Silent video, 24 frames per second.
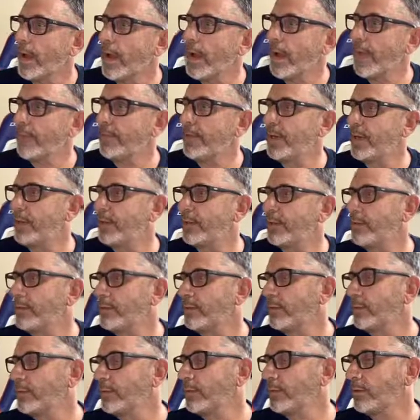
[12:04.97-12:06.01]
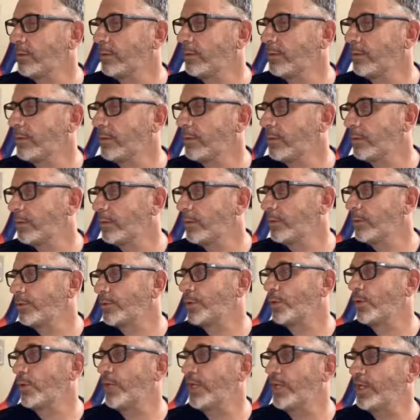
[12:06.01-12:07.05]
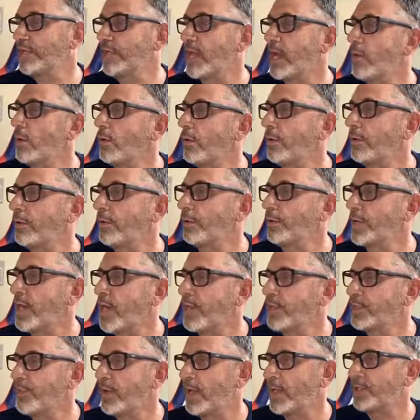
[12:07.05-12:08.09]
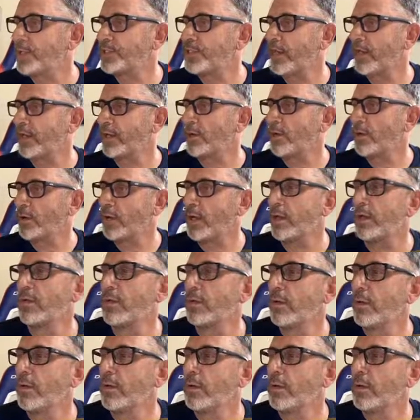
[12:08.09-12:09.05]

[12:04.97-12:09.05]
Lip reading: So it is out. No Tany's batting second. Okay.